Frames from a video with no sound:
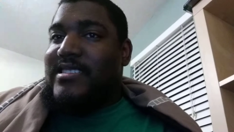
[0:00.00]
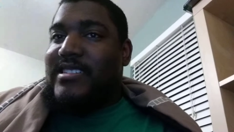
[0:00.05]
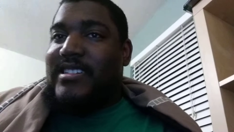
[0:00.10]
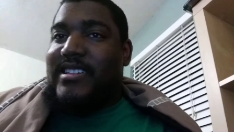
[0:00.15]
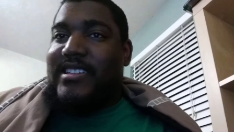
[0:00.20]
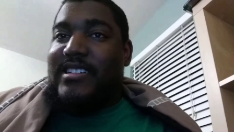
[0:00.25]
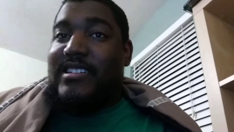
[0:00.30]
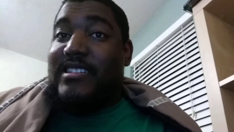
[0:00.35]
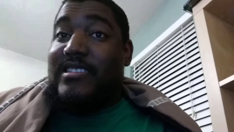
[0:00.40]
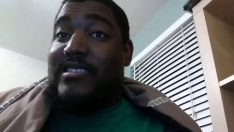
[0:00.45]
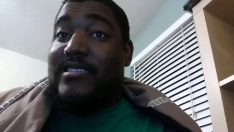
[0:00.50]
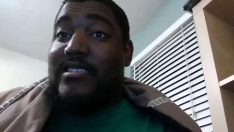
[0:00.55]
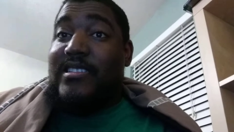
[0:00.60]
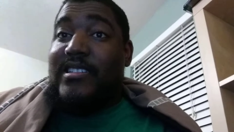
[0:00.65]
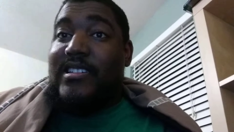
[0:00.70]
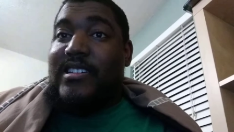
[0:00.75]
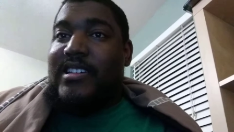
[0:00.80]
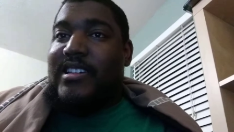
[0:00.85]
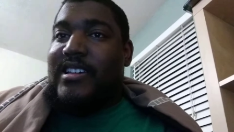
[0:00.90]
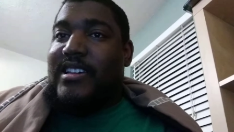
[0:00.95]
You know,
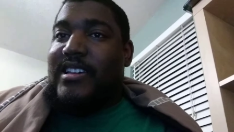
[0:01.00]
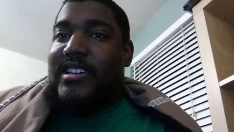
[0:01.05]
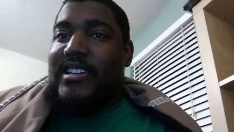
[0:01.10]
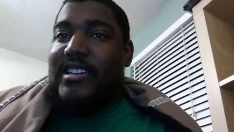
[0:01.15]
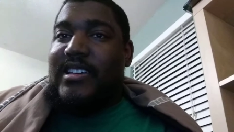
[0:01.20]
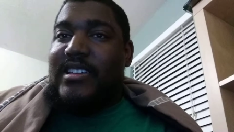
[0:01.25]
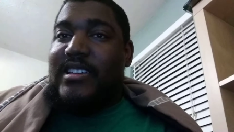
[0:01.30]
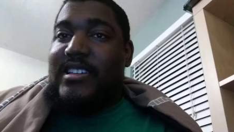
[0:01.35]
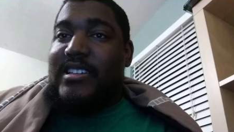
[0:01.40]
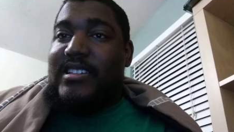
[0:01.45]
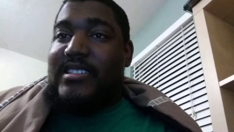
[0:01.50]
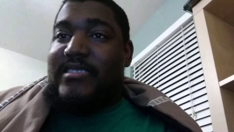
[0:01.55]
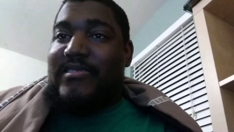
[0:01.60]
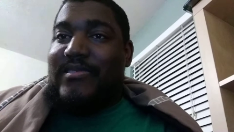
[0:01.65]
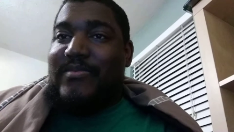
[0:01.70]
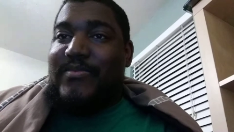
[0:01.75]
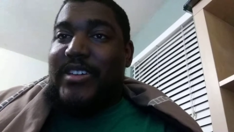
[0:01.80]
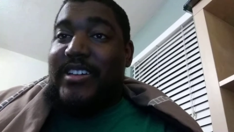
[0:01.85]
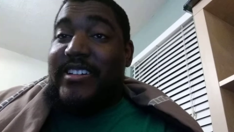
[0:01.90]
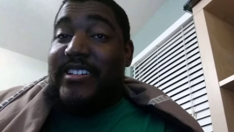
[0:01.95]
it, it's
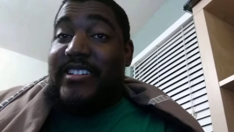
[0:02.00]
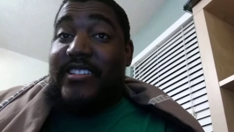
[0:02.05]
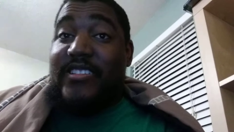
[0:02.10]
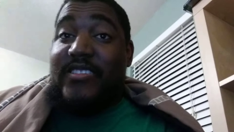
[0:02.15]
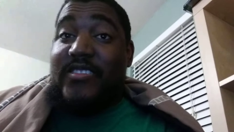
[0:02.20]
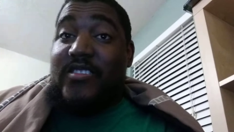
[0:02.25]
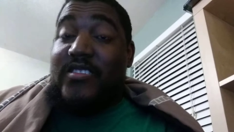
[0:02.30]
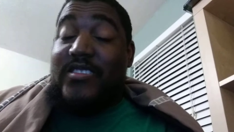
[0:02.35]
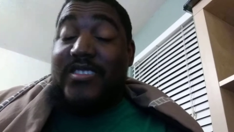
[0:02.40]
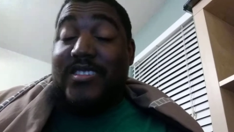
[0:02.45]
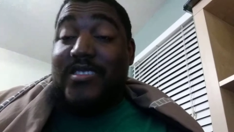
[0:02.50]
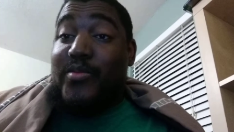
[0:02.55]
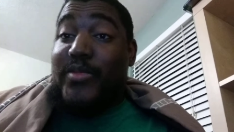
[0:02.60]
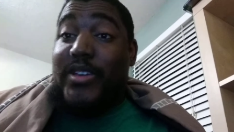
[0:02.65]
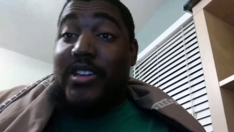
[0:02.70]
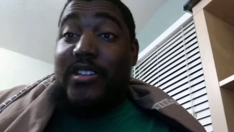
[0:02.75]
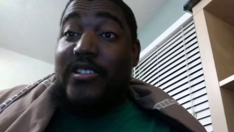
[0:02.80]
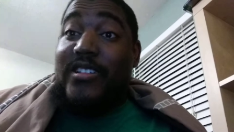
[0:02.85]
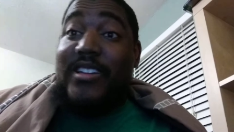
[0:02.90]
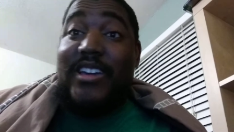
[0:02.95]
gonna be a it's gonna
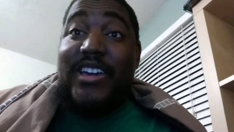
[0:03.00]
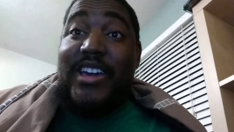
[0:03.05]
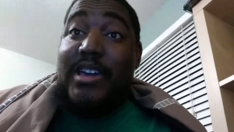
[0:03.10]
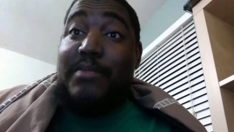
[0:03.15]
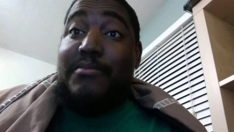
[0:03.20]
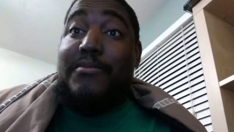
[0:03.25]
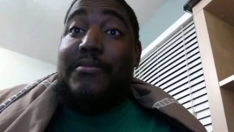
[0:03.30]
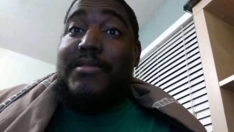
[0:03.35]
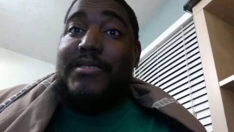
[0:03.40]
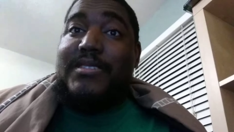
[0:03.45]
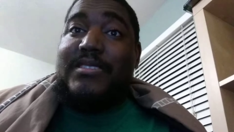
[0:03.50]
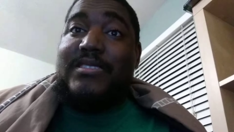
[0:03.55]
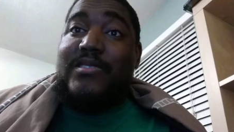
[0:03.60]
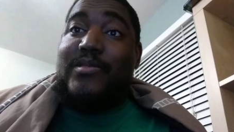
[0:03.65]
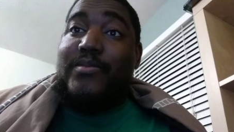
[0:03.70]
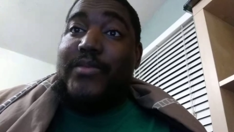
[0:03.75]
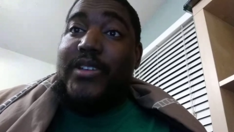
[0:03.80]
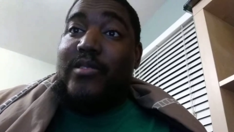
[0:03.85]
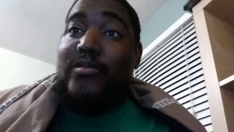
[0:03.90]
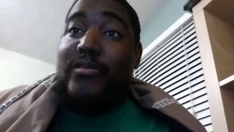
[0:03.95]
be a good game. It's
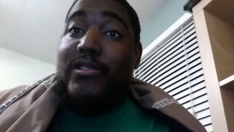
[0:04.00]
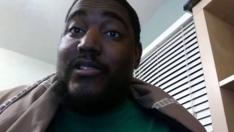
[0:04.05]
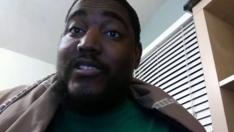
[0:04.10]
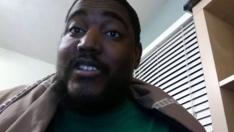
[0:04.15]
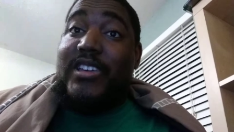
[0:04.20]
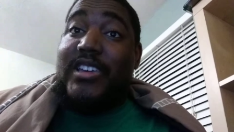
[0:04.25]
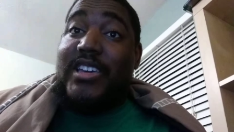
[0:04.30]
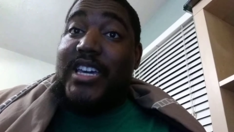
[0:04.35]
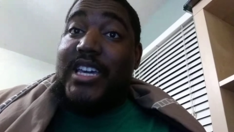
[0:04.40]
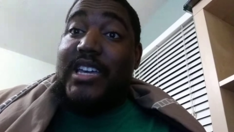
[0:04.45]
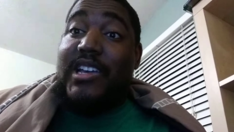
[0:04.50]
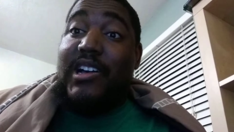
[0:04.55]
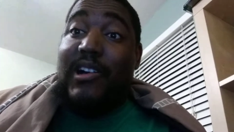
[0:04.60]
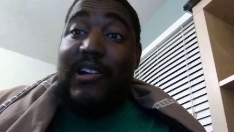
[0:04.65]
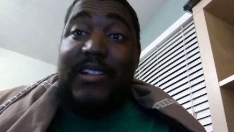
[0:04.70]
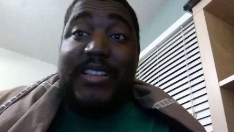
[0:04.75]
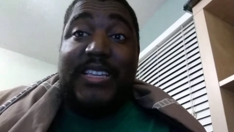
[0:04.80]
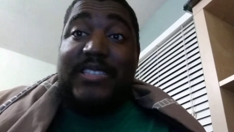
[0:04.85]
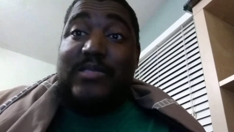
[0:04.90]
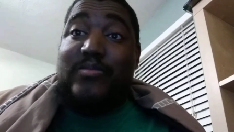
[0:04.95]
gonna be a real good game.
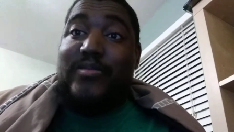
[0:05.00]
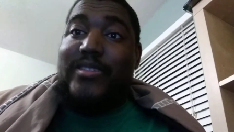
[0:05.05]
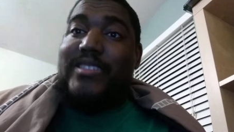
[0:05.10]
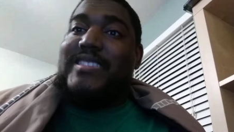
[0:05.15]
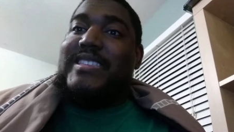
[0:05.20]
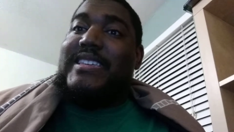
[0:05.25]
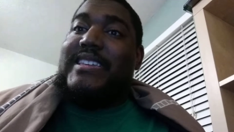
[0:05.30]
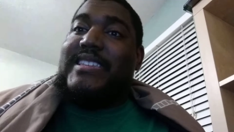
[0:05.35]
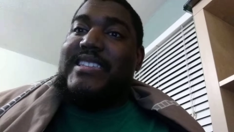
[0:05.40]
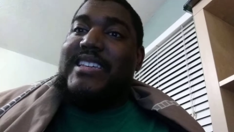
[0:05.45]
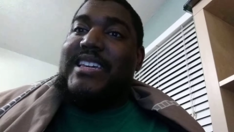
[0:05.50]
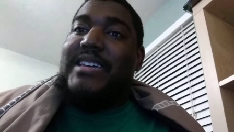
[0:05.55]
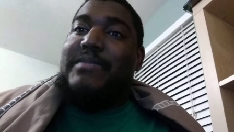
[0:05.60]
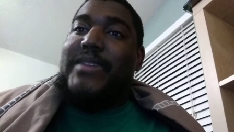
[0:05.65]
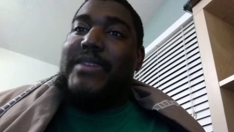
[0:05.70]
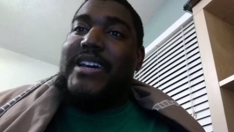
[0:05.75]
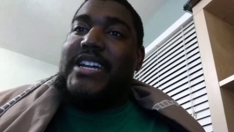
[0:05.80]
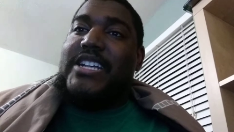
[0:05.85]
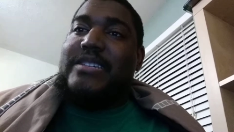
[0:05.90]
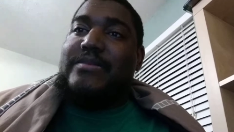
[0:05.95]
All these Sweet 16
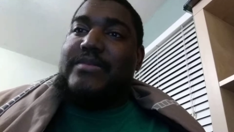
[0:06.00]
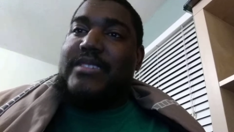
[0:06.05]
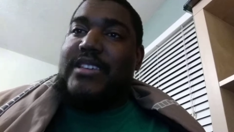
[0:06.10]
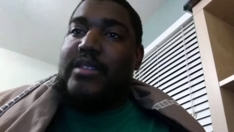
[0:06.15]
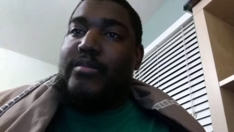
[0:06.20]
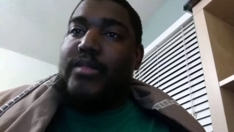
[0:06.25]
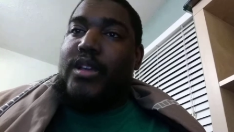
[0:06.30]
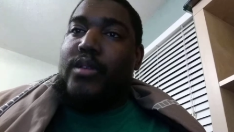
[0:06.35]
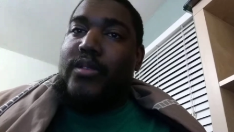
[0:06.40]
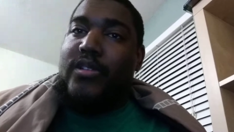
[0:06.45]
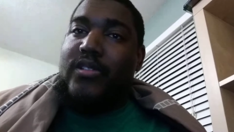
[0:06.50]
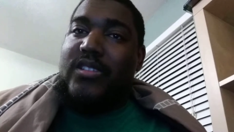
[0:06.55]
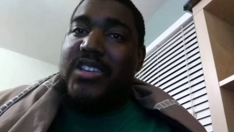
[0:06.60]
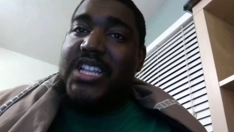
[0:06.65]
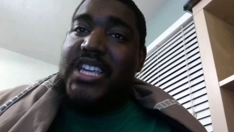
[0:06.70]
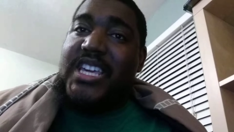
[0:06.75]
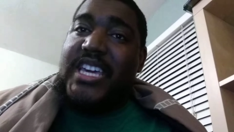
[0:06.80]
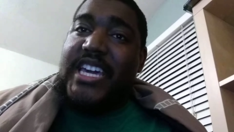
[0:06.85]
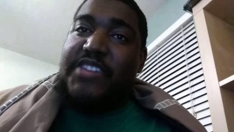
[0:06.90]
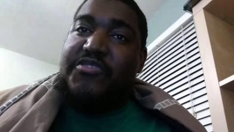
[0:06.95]
matchups are gonna be real
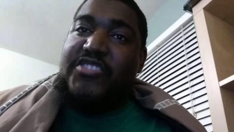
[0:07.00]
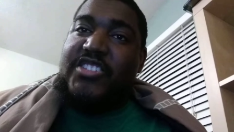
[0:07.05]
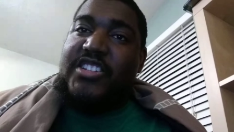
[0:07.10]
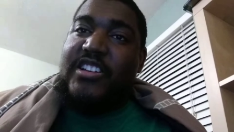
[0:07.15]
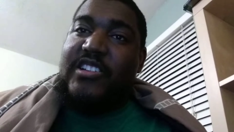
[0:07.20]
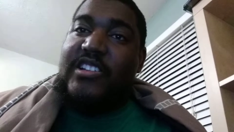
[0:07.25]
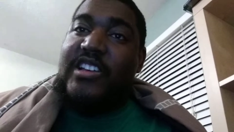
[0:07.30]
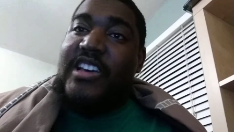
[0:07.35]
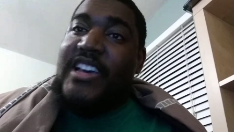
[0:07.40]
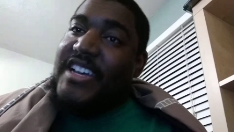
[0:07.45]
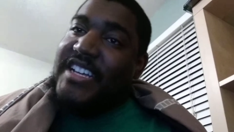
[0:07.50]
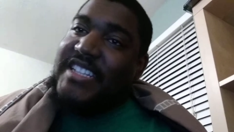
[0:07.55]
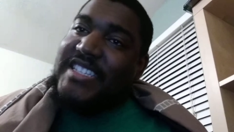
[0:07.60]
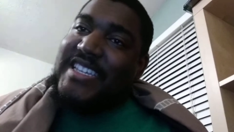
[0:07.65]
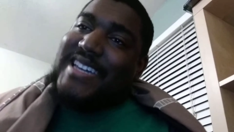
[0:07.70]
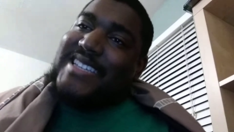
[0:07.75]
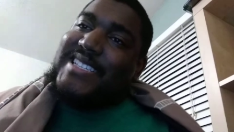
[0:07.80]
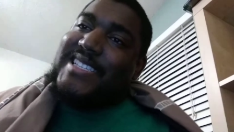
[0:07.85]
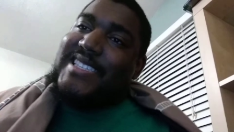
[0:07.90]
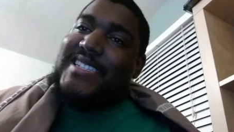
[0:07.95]
good games. You know,
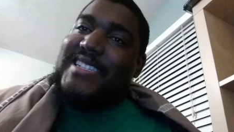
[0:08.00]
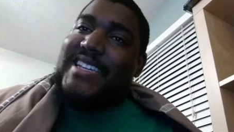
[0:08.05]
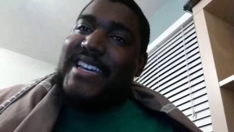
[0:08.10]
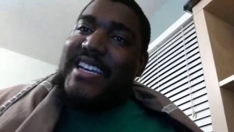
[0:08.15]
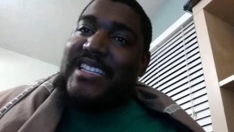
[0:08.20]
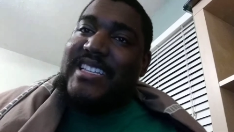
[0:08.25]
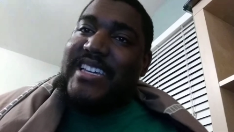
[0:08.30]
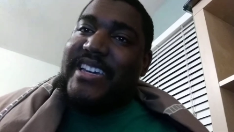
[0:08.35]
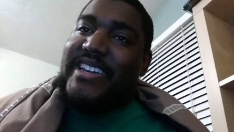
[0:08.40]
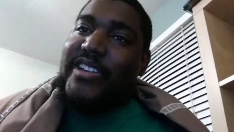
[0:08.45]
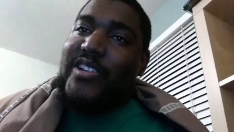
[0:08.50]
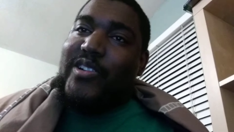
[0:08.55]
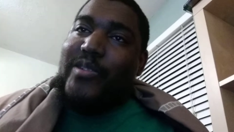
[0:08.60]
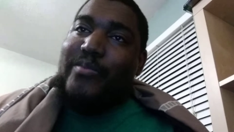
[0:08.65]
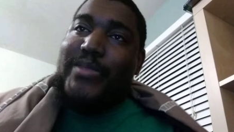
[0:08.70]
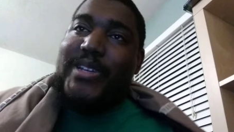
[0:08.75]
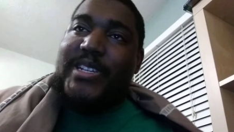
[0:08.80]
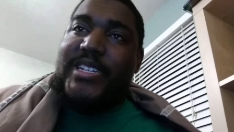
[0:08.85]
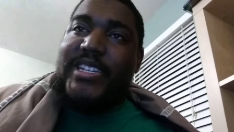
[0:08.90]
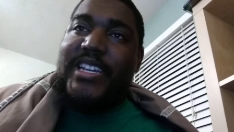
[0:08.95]
Texas Tech taking on
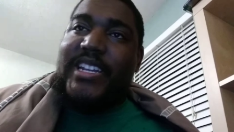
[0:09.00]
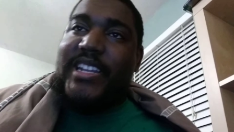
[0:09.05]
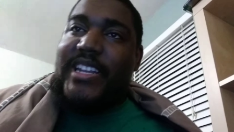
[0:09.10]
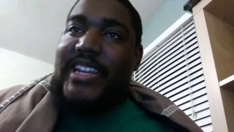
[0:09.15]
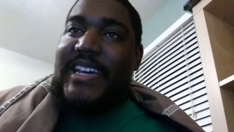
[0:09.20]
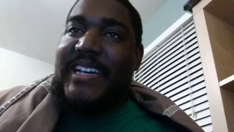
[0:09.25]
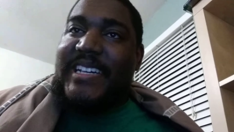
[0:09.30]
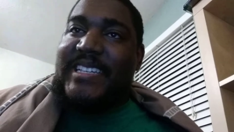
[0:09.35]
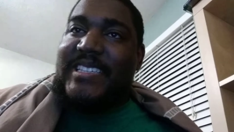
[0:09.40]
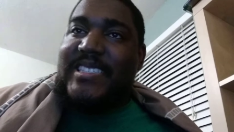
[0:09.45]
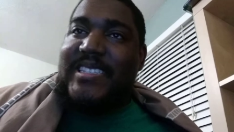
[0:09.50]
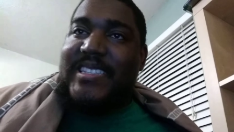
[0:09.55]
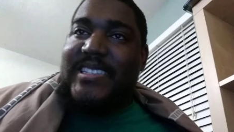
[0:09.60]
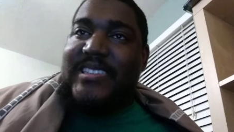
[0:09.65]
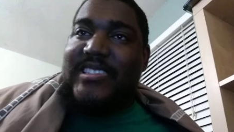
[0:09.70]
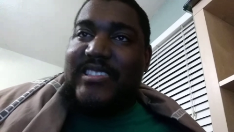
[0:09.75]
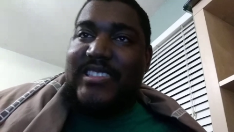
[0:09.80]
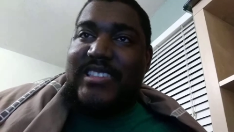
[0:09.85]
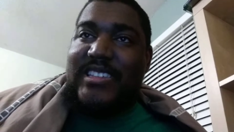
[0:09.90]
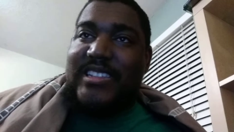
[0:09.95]
Michigan next.
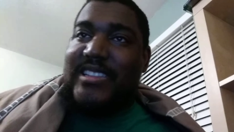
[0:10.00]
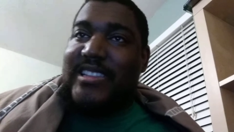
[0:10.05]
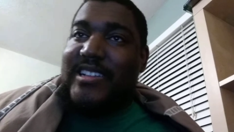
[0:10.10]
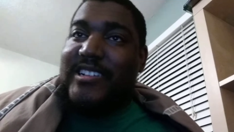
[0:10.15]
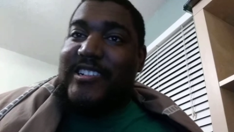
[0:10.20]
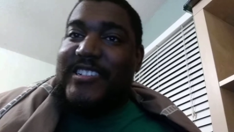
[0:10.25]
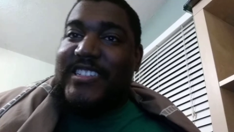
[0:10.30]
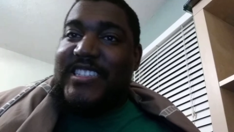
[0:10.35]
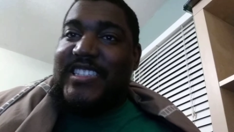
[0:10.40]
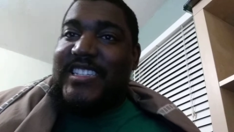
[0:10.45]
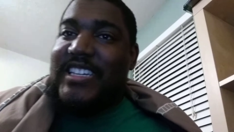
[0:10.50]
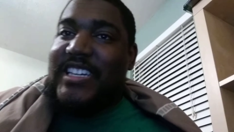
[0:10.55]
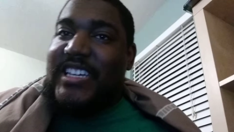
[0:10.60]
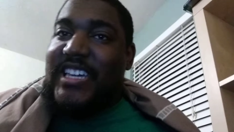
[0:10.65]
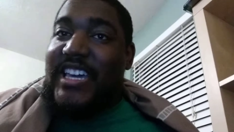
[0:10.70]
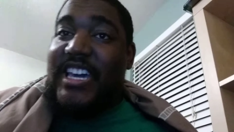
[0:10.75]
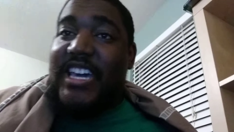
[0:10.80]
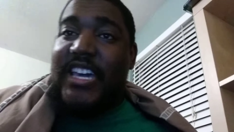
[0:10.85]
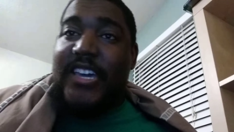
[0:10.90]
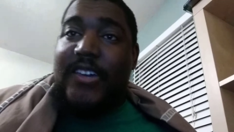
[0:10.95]
This is a Thursday
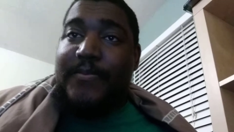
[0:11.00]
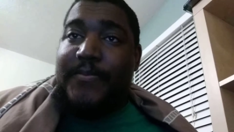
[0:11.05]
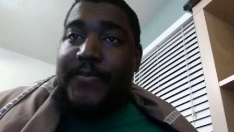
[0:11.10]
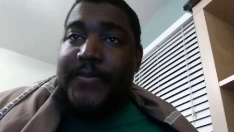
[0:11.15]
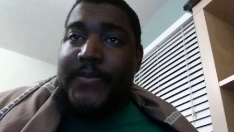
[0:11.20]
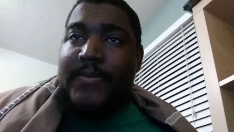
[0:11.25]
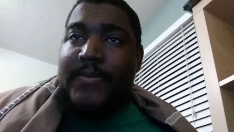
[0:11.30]
game.